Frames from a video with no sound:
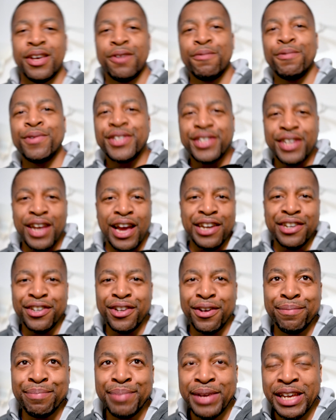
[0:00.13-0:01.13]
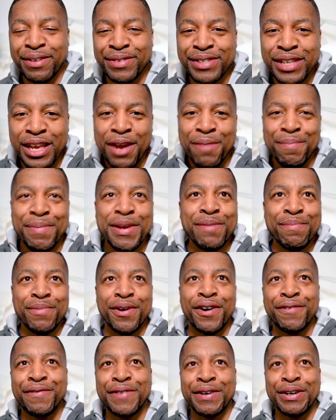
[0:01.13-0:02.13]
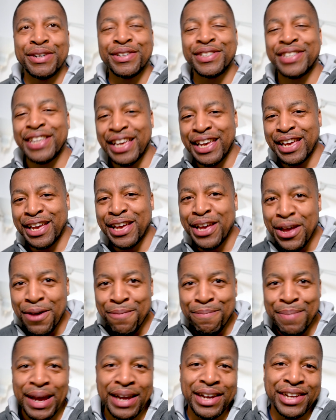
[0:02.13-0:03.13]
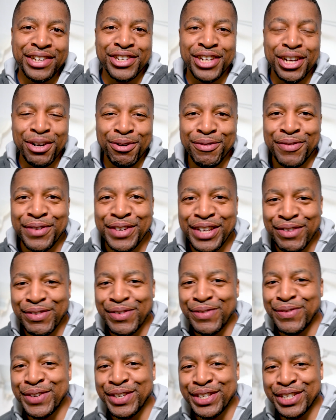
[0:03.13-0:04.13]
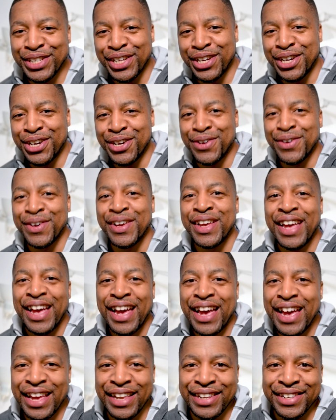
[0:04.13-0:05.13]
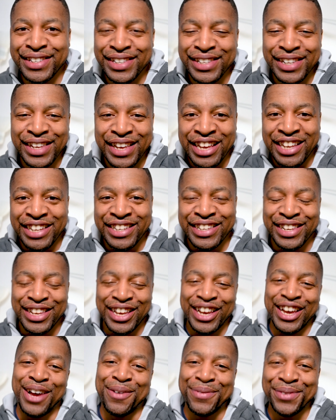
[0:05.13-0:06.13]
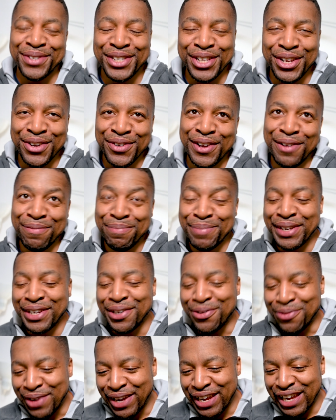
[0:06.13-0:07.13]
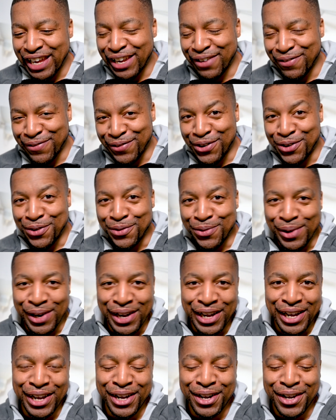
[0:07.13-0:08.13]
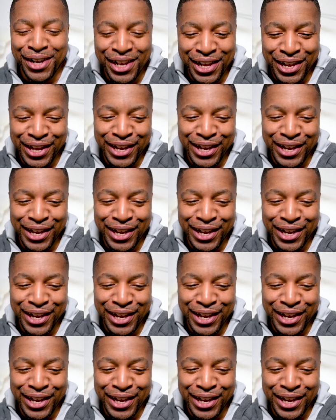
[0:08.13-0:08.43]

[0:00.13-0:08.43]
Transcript: What's going on, peeps? Bemorephotos here, back at y'all with another video, and I'm sorry I've been away for a while.